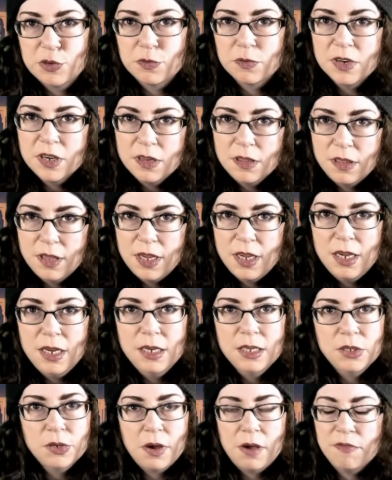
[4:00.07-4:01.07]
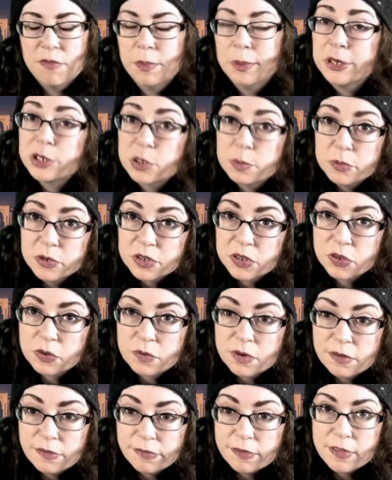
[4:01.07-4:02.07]
Readathon, so I have a bunch of books to
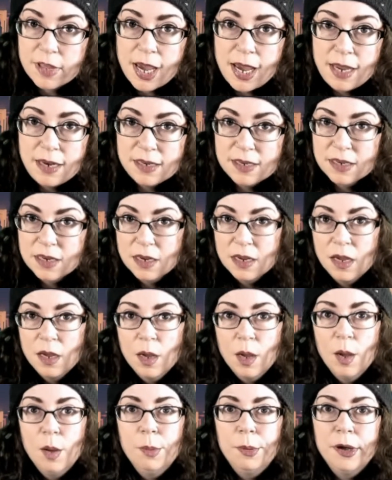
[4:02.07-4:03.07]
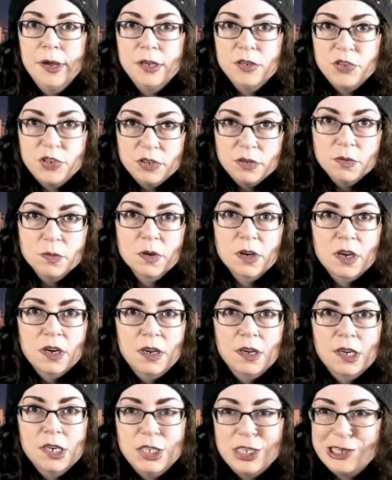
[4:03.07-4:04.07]
read for that. But in June we're going
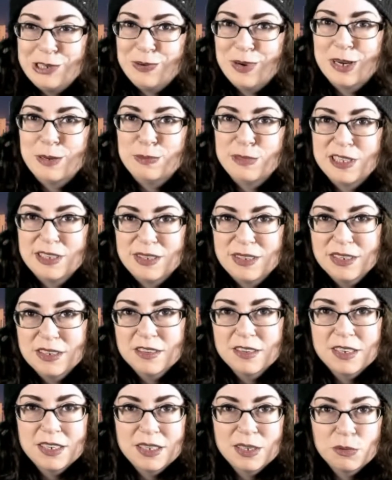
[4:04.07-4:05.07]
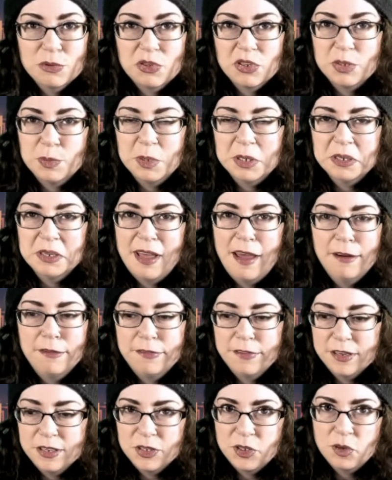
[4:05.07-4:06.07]
to continue on with the series, which has been a lot of
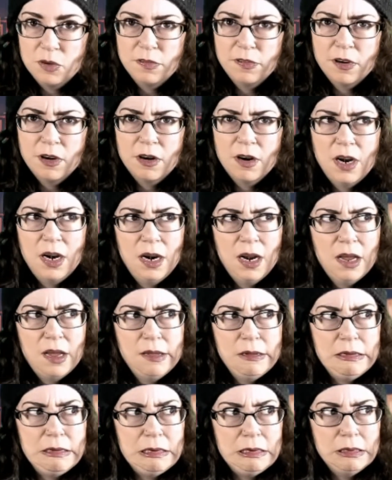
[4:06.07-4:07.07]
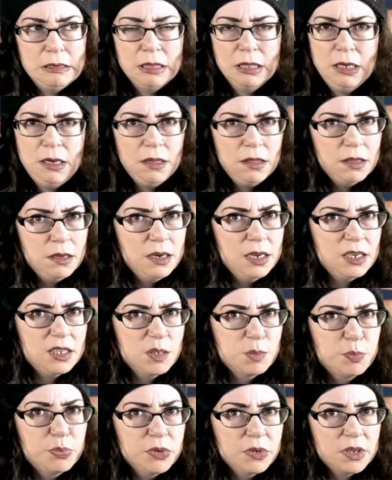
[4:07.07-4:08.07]
fun so far, and I think the
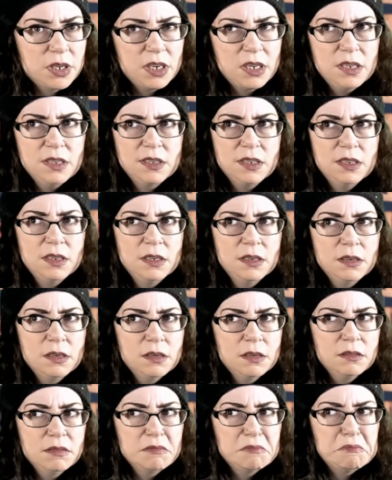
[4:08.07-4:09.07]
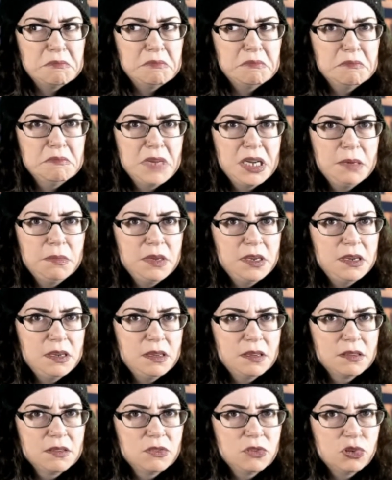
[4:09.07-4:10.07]
next book isn't
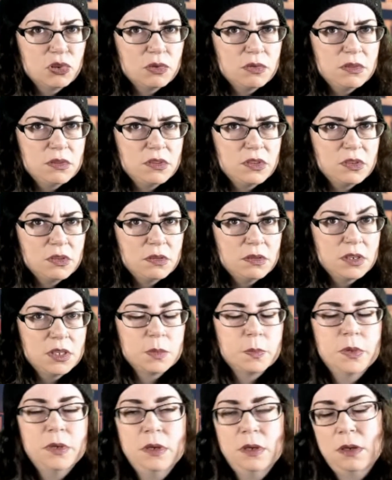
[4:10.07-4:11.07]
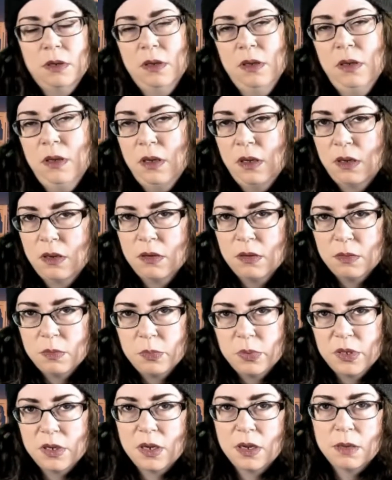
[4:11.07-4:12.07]
maybe short stories, but it could
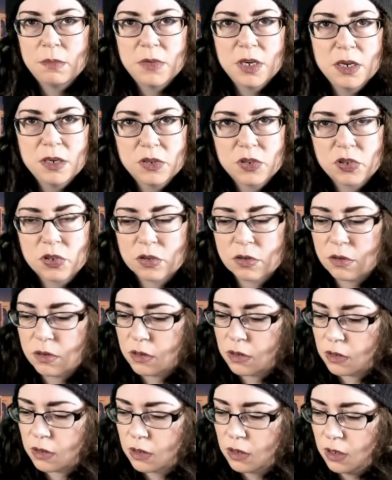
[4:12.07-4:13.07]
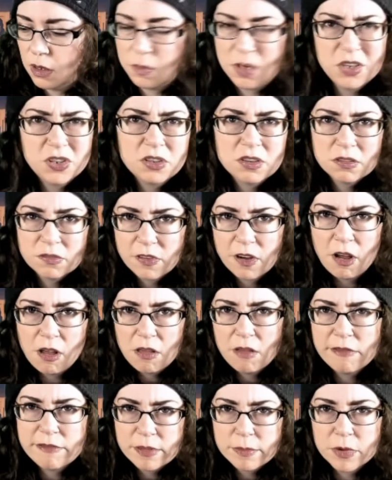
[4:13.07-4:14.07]
be. I'm not sure. I'm not sure if
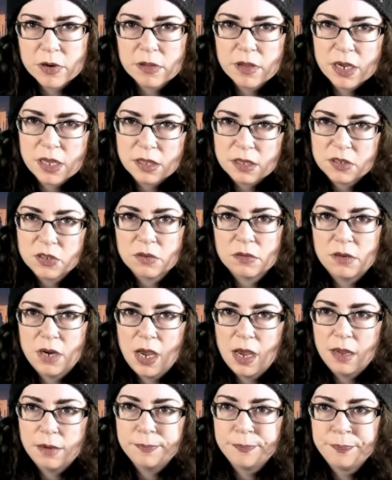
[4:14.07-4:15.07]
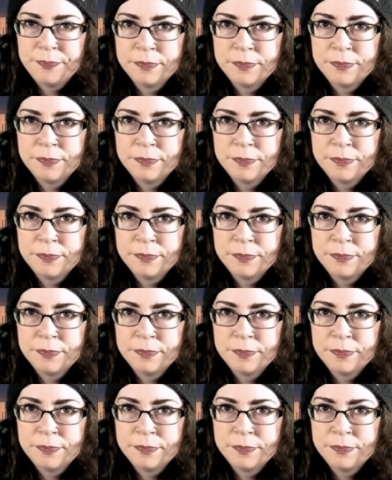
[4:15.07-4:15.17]
all of them are like this or not.